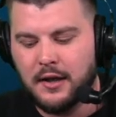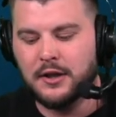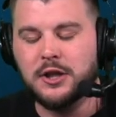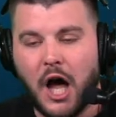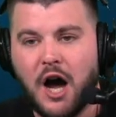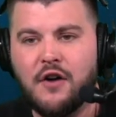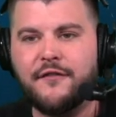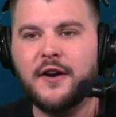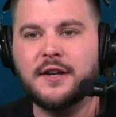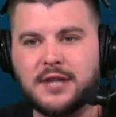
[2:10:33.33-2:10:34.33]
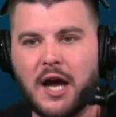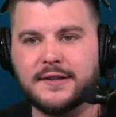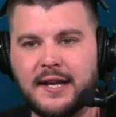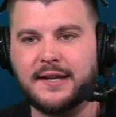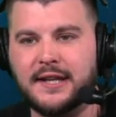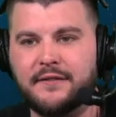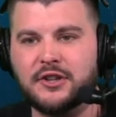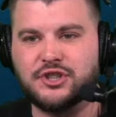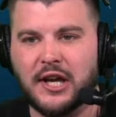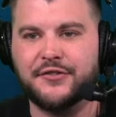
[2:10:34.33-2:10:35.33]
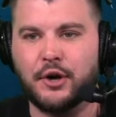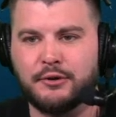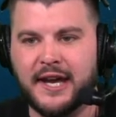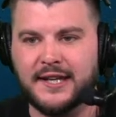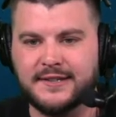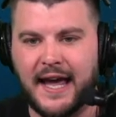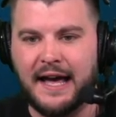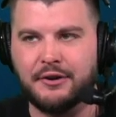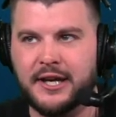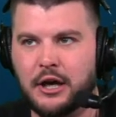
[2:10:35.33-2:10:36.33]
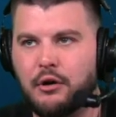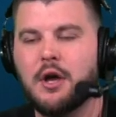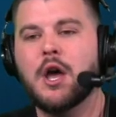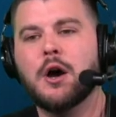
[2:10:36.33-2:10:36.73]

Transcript: Love Donte DiVincenzo getting downhill.